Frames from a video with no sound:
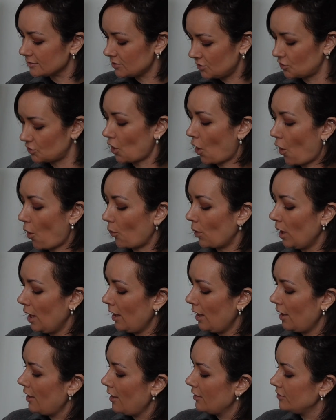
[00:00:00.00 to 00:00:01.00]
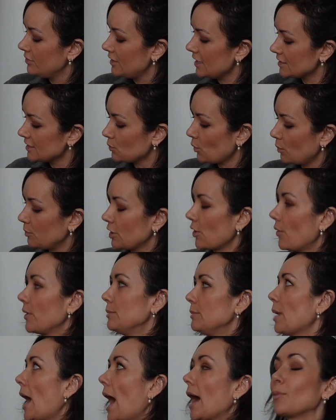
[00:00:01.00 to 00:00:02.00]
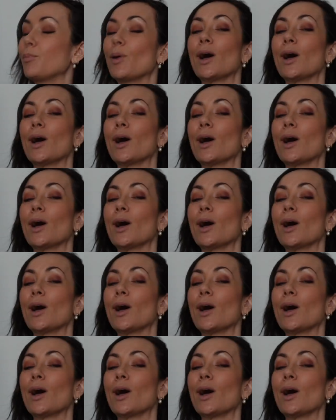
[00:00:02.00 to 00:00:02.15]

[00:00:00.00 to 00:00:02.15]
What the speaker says: So these will be going back,